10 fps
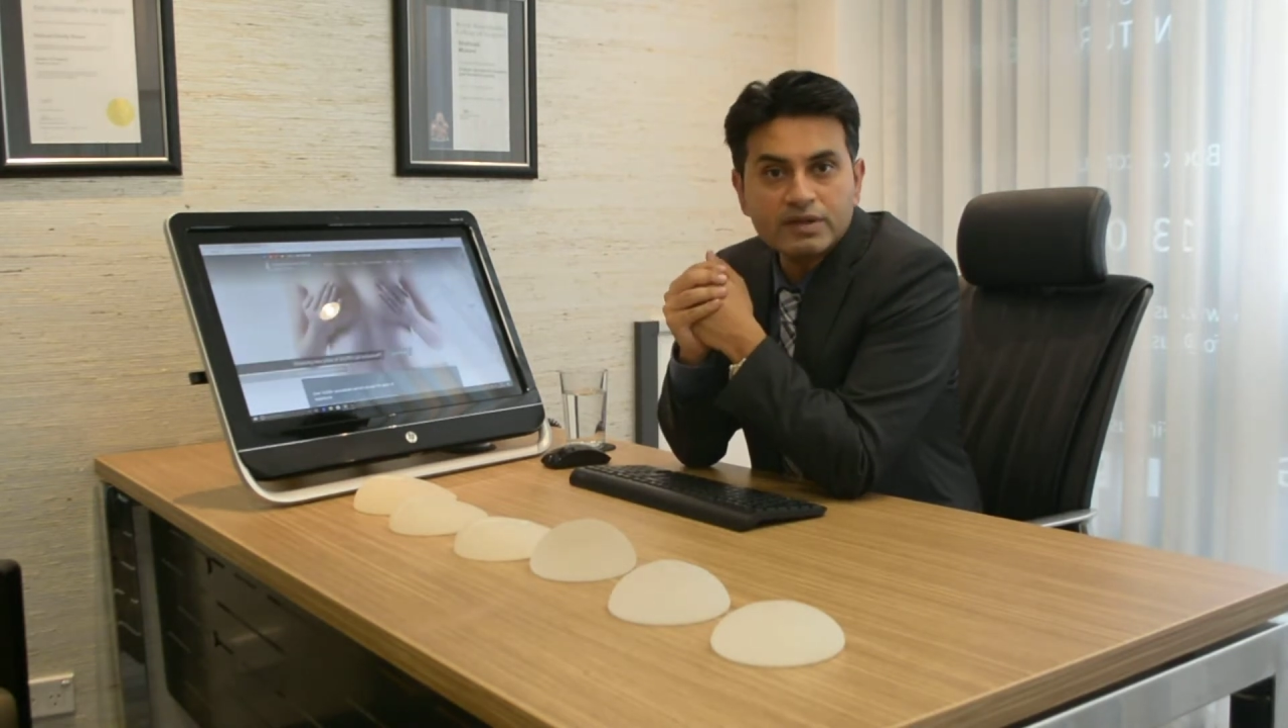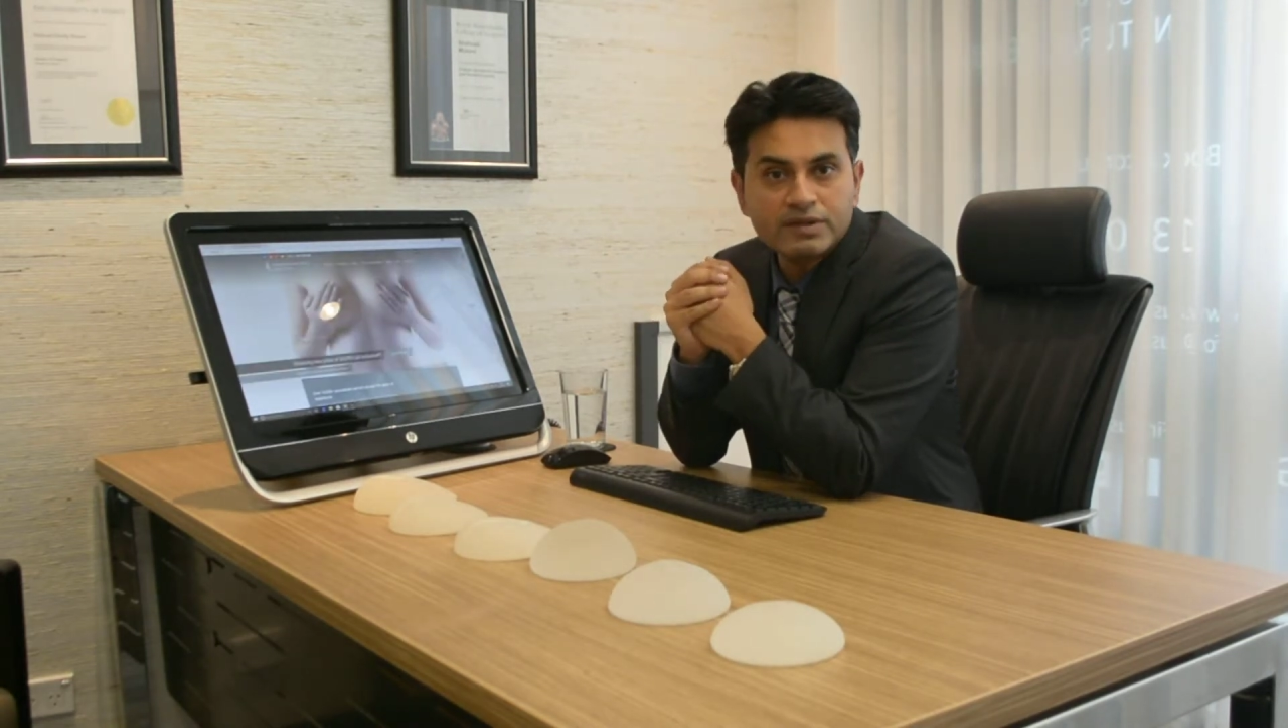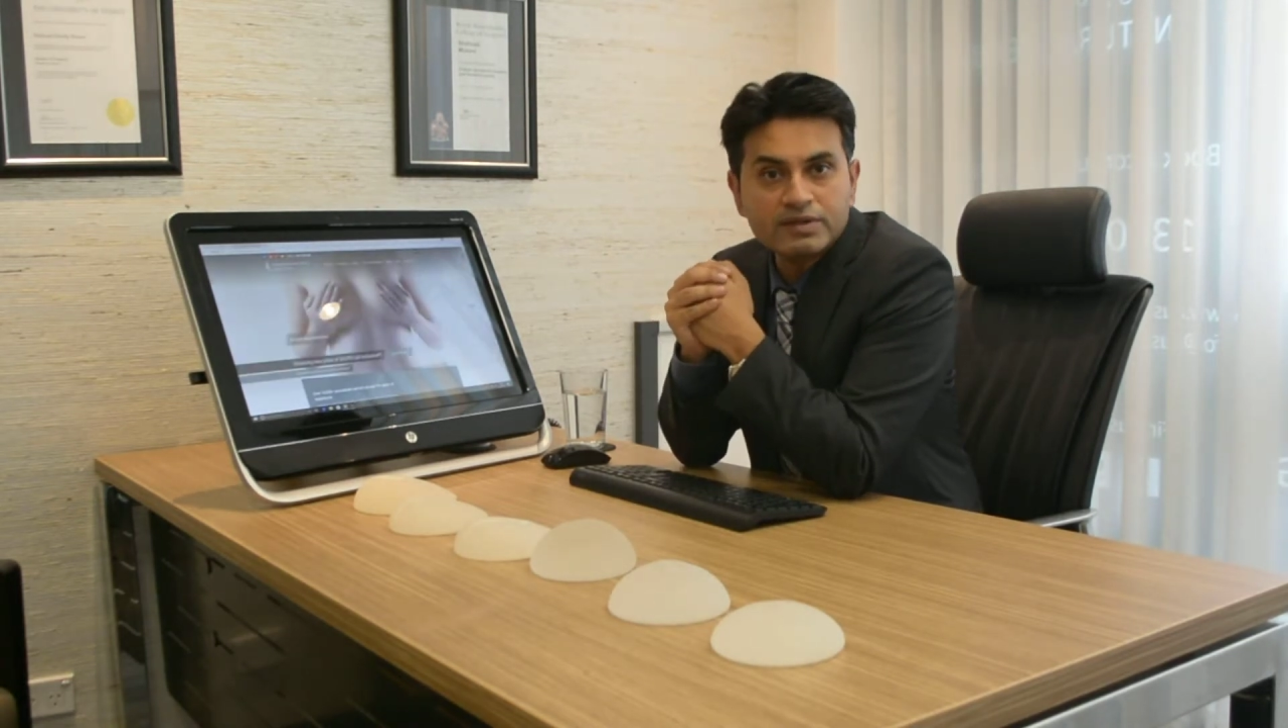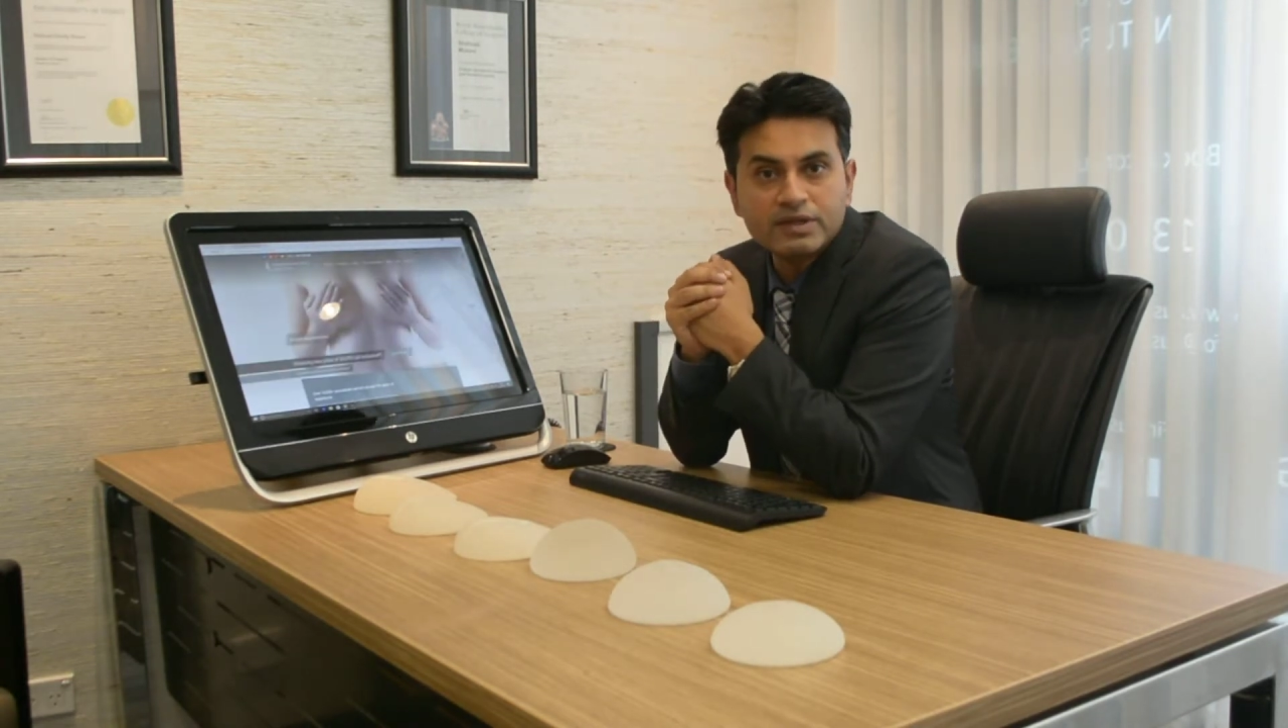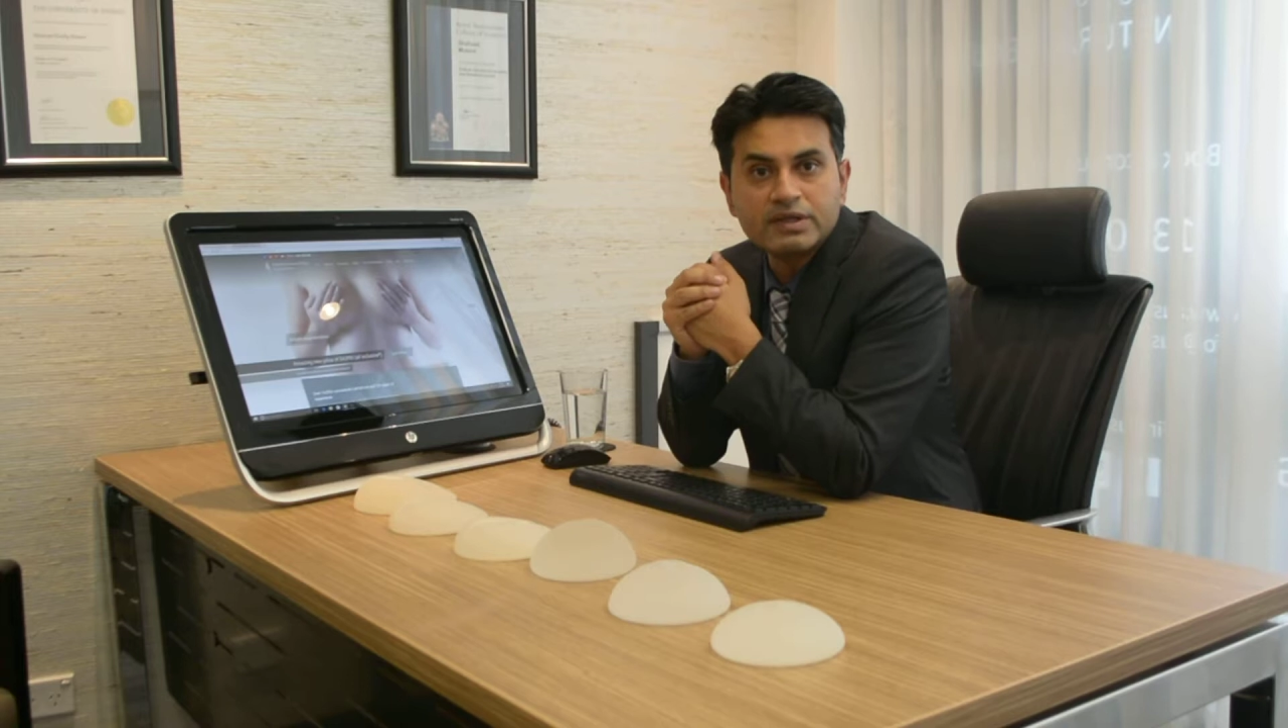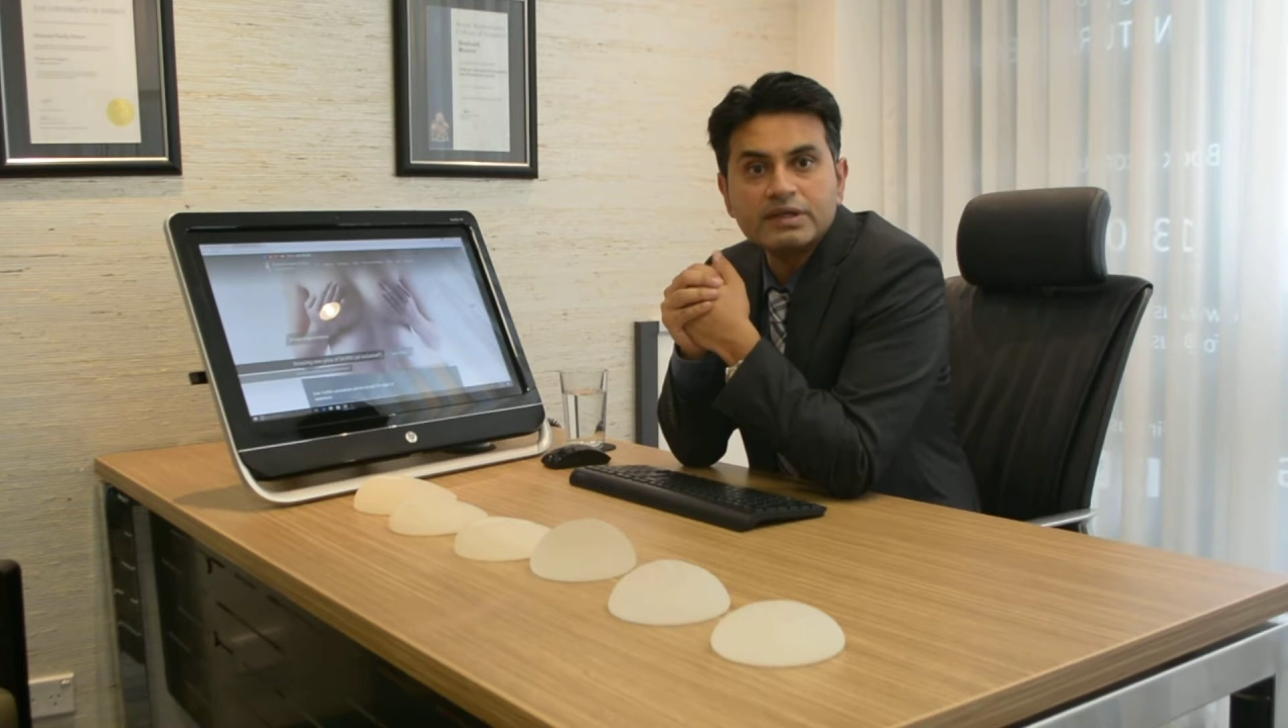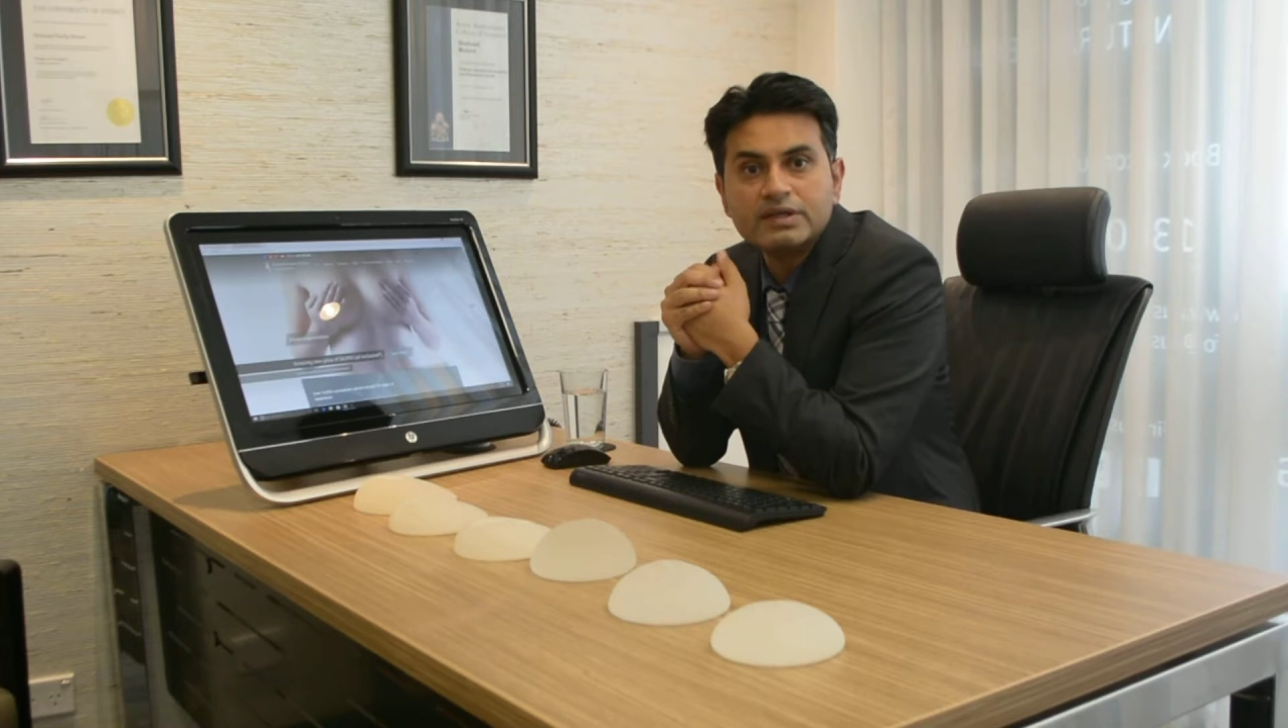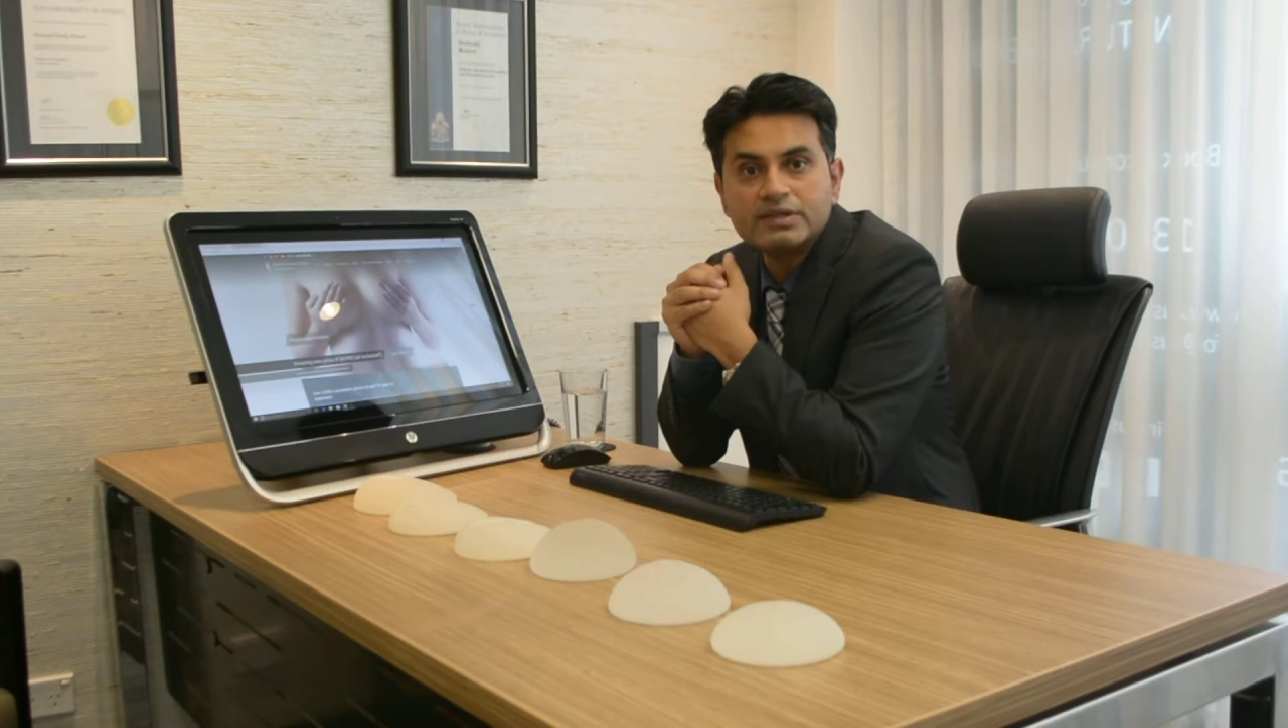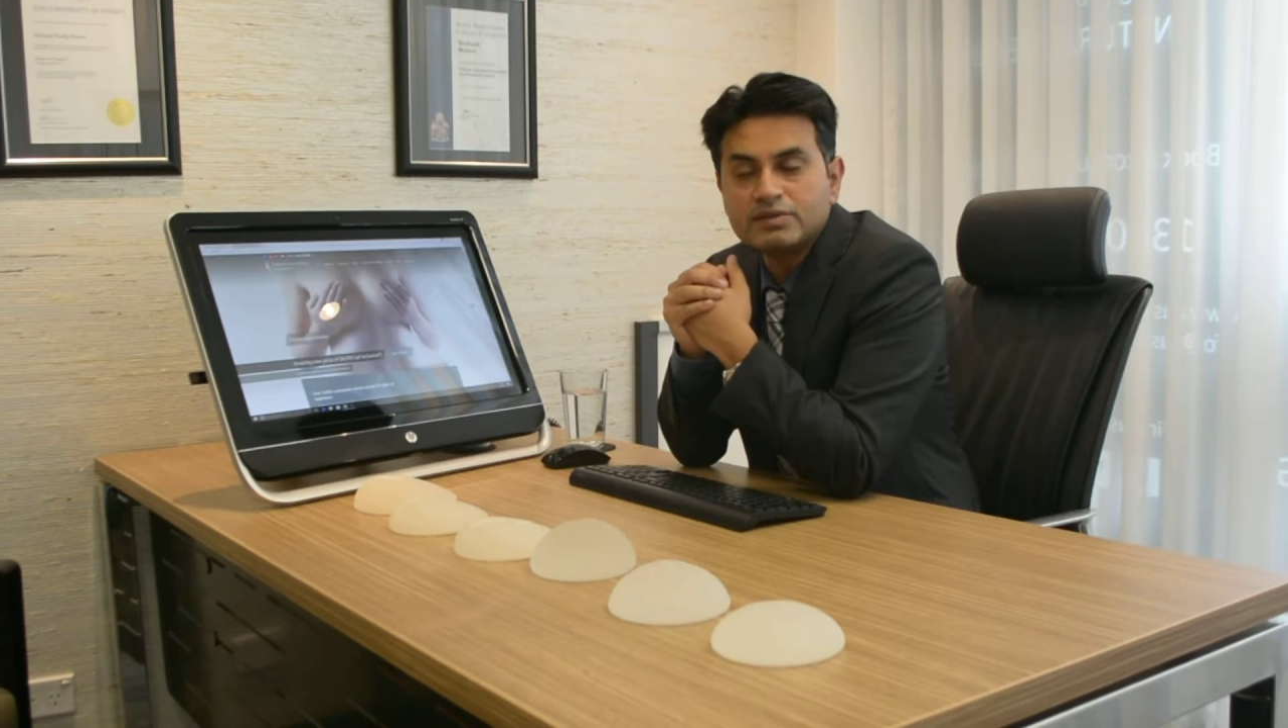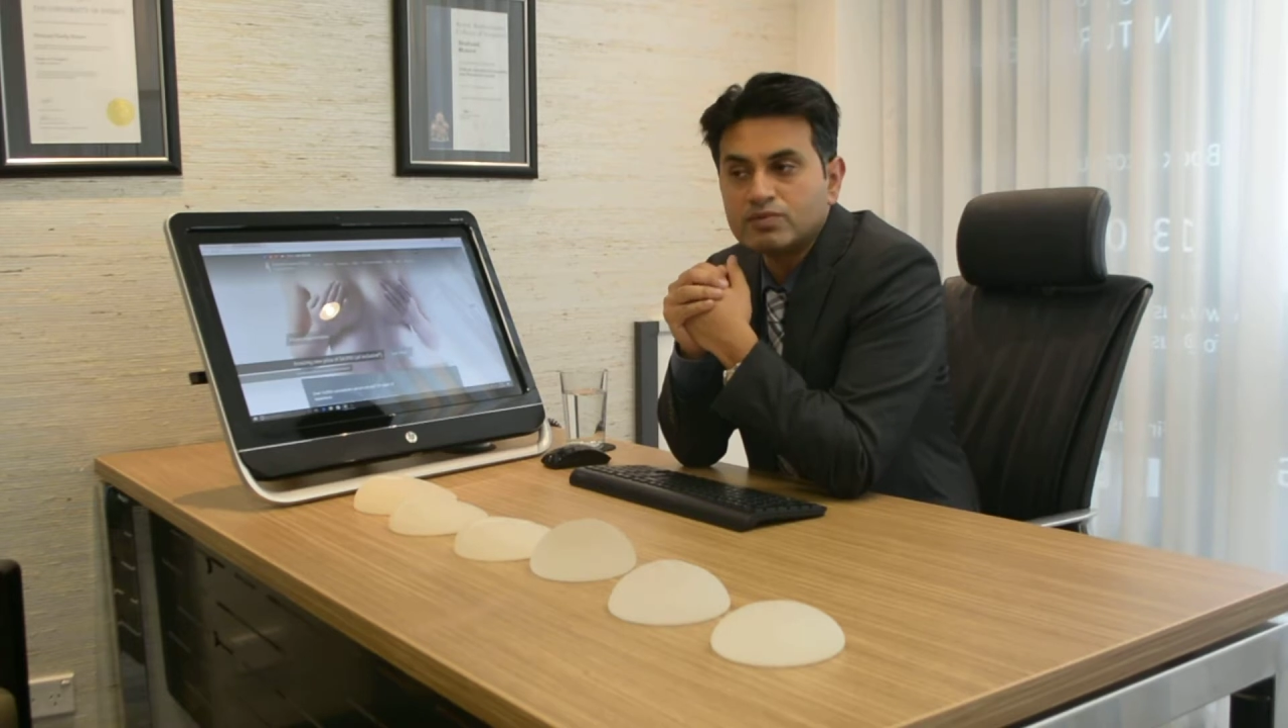is